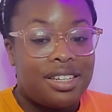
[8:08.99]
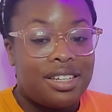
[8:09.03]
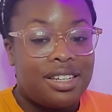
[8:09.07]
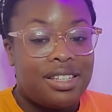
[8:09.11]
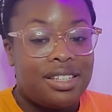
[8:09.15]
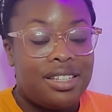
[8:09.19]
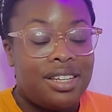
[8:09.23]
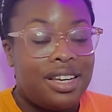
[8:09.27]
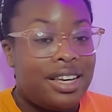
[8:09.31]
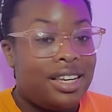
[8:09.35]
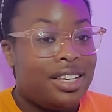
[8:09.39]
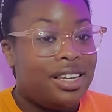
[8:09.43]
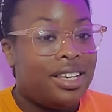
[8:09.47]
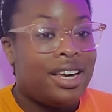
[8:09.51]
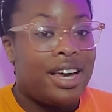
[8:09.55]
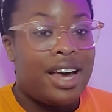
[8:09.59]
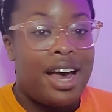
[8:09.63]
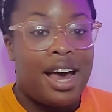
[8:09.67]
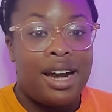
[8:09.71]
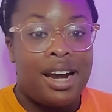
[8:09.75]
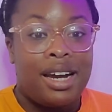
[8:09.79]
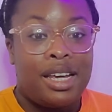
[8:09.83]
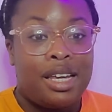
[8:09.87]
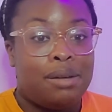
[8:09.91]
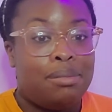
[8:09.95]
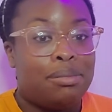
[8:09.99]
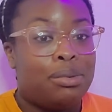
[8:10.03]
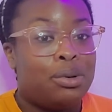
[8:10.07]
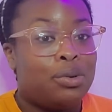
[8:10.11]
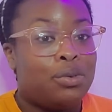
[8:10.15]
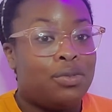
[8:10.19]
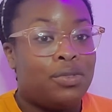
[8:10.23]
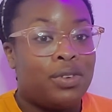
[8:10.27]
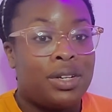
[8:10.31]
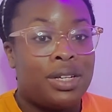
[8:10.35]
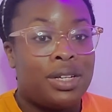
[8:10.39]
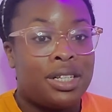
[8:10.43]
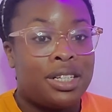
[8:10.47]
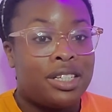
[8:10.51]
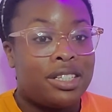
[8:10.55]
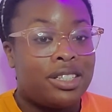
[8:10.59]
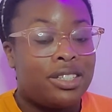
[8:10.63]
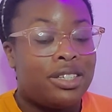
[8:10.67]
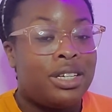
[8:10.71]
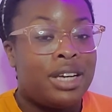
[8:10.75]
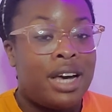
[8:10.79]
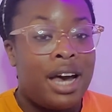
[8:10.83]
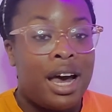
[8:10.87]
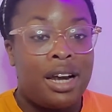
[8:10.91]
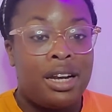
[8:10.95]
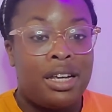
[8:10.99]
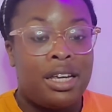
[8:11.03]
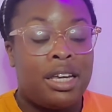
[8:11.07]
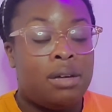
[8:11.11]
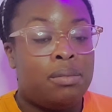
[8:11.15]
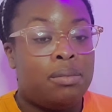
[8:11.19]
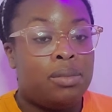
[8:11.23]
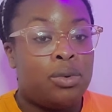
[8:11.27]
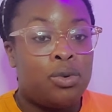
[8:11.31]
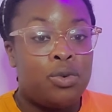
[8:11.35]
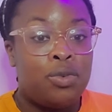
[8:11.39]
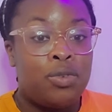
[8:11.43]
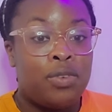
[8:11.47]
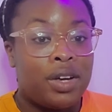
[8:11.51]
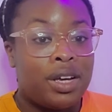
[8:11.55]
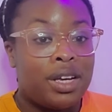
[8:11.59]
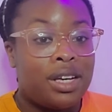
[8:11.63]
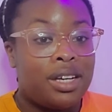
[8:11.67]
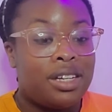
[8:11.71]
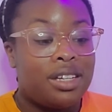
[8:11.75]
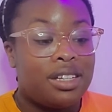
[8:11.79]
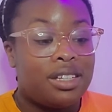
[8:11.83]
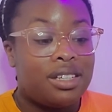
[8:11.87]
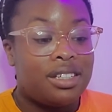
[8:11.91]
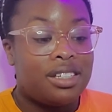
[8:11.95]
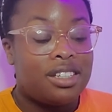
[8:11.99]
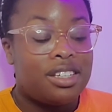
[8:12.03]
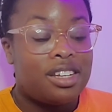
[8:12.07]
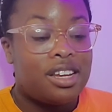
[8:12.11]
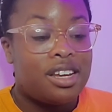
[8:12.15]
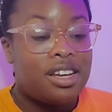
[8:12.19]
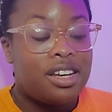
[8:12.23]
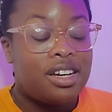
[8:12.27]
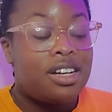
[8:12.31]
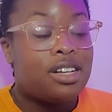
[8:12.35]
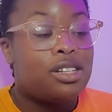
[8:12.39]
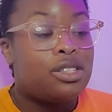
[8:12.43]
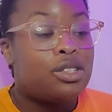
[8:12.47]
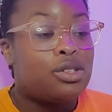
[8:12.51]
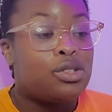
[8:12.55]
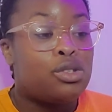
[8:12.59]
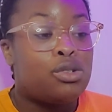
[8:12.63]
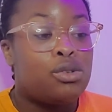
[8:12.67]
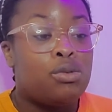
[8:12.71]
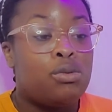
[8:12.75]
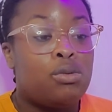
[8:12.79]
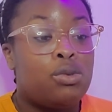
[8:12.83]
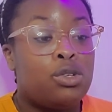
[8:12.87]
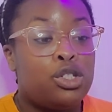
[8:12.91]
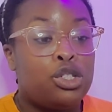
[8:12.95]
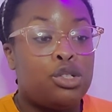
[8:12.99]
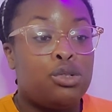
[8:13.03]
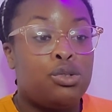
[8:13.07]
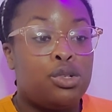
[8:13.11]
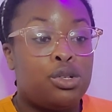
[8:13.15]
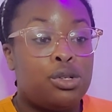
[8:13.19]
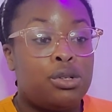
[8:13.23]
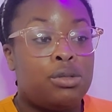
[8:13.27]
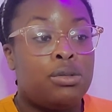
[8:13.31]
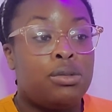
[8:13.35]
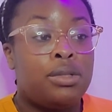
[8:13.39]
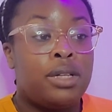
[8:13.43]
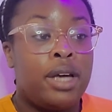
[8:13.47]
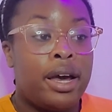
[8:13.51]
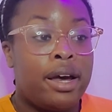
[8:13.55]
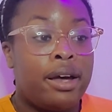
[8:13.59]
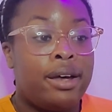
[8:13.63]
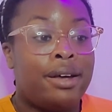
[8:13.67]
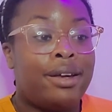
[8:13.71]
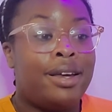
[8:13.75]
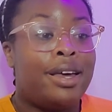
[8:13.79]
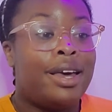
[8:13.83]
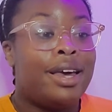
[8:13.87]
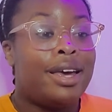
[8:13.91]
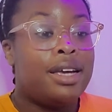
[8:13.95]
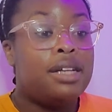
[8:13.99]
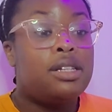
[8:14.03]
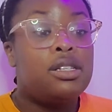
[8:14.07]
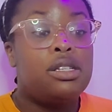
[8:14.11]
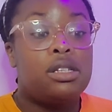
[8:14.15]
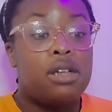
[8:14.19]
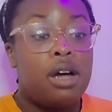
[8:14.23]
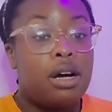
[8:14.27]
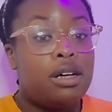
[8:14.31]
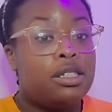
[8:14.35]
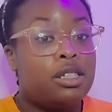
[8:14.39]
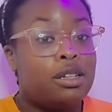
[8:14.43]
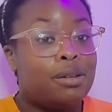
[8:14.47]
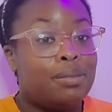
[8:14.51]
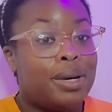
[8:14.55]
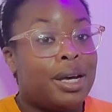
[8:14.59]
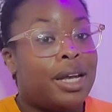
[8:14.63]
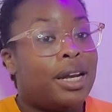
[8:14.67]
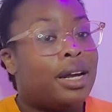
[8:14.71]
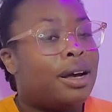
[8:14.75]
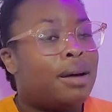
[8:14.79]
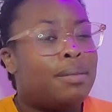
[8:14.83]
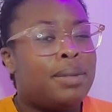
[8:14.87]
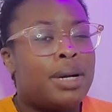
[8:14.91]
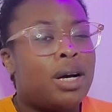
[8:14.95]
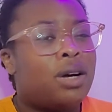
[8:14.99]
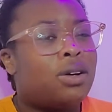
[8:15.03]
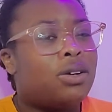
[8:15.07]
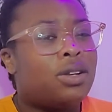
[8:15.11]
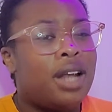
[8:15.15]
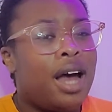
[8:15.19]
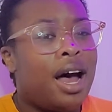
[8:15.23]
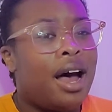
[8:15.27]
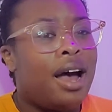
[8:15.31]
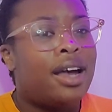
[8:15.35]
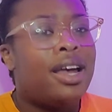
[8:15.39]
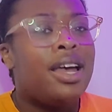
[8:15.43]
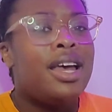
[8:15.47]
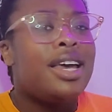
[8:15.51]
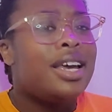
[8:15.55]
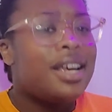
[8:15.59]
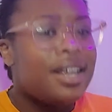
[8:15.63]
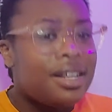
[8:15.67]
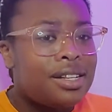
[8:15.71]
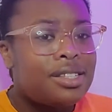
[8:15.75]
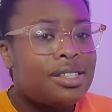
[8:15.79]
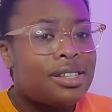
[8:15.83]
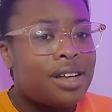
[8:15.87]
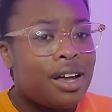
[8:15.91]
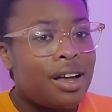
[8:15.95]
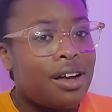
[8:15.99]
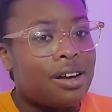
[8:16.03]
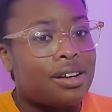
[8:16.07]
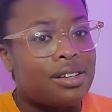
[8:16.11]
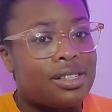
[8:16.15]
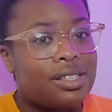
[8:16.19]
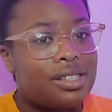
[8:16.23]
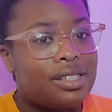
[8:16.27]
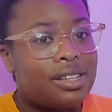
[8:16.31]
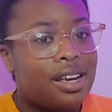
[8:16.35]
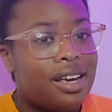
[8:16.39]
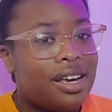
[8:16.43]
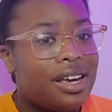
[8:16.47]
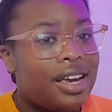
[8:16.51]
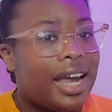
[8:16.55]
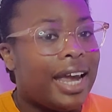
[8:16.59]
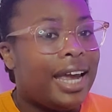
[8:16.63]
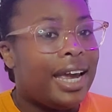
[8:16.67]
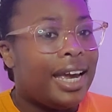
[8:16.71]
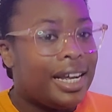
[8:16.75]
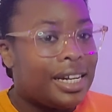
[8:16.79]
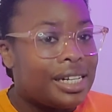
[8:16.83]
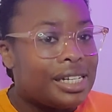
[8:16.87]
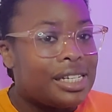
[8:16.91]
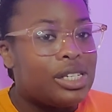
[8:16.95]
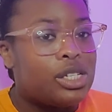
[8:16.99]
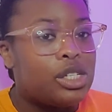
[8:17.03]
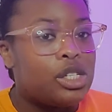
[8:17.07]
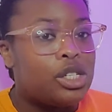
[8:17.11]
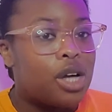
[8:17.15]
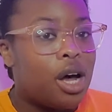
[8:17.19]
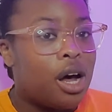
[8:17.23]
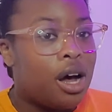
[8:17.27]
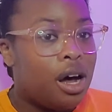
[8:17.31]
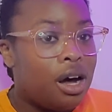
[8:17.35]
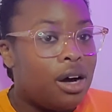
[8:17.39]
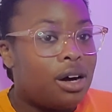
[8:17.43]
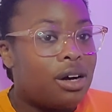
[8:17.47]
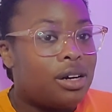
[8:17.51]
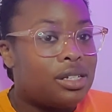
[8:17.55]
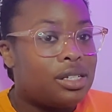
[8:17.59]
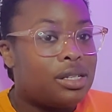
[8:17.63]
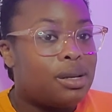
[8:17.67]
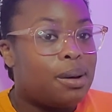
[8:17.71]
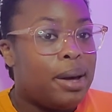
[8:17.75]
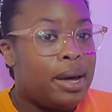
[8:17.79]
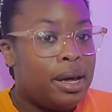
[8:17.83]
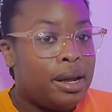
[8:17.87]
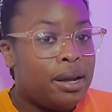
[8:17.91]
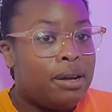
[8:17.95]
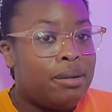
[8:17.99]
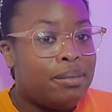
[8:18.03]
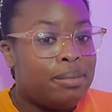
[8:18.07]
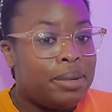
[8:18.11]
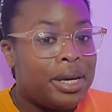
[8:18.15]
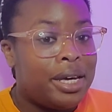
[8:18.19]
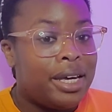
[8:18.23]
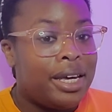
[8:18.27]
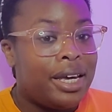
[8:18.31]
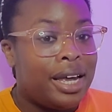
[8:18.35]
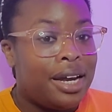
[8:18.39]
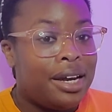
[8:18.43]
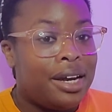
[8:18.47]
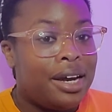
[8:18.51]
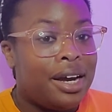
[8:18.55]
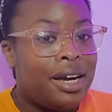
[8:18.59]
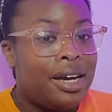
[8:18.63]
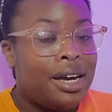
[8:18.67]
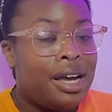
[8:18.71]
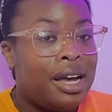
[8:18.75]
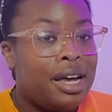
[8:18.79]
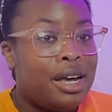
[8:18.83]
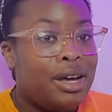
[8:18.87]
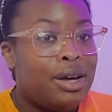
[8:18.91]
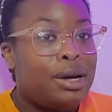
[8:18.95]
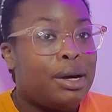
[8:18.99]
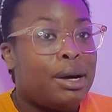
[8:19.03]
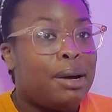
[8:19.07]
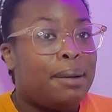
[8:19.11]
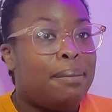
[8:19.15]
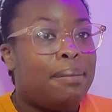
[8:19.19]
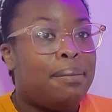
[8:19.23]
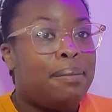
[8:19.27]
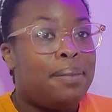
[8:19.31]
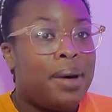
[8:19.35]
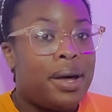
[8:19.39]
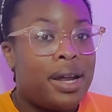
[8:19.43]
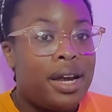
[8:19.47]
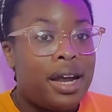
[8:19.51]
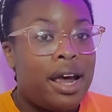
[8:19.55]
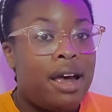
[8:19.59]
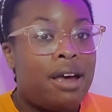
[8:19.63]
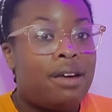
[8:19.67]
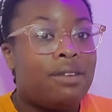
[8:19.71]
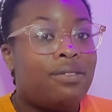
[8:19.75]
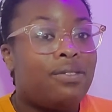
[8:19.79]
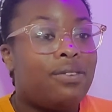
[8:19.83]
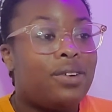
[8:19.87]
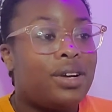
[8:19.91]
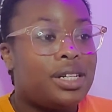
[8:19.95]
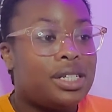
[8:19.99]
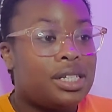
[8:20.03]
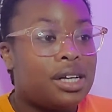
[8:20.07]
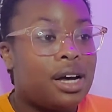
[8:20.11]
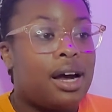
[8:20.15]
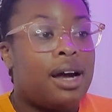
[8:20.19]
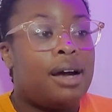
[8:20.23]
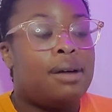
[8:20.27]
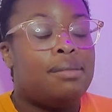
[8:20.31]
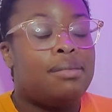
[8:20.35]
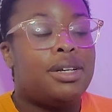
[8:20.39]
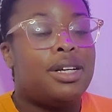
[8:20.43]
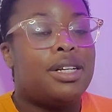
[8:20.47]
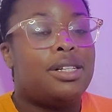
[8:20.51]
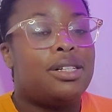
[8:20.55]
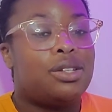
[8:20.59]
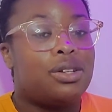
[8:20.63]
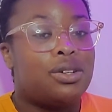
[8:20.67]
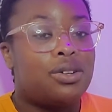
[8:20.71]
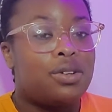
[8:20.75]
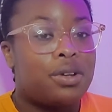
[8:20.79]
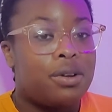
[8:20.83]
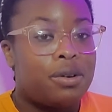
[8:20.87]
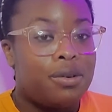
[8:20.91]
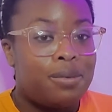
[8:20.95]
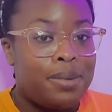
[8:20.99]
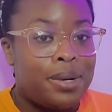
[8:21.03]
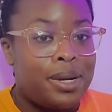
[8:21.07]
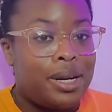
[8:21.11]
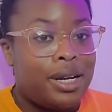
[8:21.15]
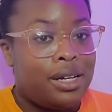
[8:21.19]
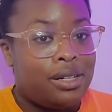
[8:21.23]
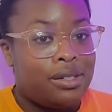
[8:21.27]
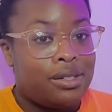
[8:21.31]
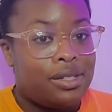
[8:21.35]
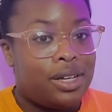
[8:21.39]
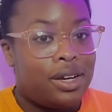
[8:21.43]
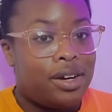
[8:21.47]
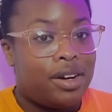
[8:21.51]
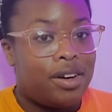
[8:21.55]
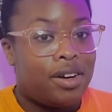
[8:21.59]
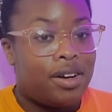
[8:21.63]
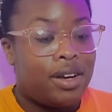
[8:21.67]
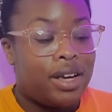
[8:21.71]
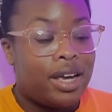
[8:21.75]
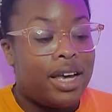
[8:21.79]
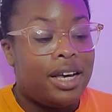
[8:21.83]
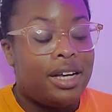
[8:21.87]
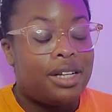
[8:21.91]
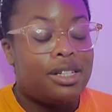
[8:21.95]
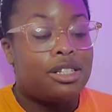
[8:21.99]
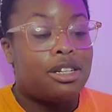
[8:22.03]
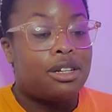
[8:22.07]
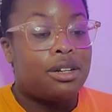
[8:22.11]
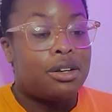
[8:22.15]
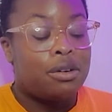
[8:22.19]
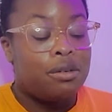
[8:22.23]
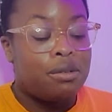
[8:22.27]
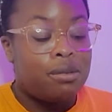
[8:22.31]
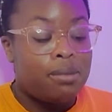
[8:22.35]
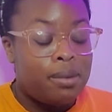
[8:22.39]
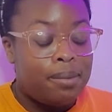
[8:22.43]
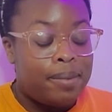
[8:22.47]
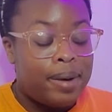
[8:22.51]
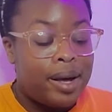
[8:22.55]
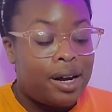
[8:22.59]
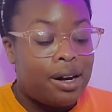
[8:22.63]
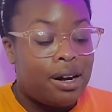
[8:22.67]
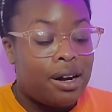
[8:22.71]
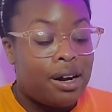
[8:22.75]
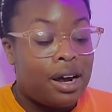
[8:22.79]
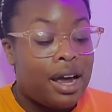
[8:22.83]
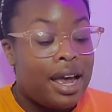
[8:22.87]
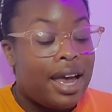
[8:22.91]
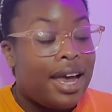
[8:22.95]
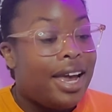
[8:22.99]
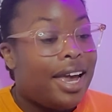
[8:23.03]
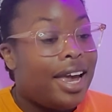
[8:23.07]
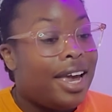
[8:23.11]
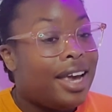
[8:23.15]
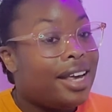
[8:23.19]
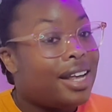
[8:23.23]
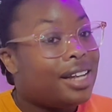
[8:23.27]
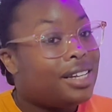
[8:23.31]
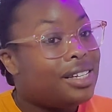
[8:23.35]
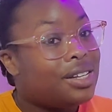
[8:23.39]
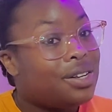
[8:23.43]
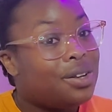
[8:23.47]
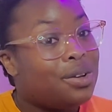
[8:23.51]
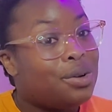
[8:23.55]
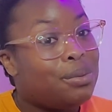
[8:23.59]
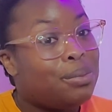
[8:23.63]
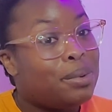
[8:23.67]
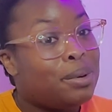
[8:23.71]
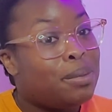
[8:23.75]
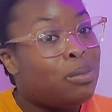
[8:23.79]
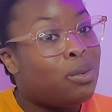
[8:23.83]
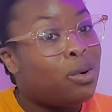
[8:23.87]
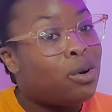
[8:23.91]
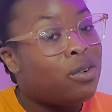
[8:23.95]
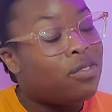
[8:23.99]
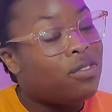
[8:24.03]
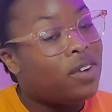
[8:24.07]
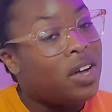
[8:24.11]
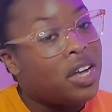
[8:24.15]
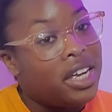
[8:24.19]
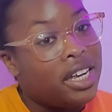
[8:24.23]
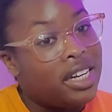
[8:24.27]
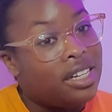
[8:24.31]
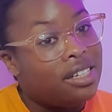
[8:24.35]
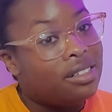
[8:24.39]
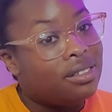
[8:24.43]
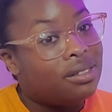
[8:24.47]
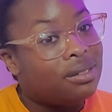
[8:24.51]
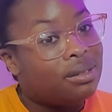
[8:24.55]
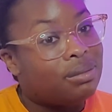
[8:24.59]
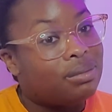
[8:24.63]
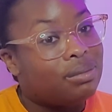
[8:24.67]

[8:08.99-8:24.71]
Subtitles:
You gotta keep moving. You gotta keep moving. Because as soon as you do, yeah, it sucks in the beginning. I'm not gonna lie. It sucks. It sucks in the beginning. But every time gets a little bit easier. It gets a little bit better. It gets a little bit more fun.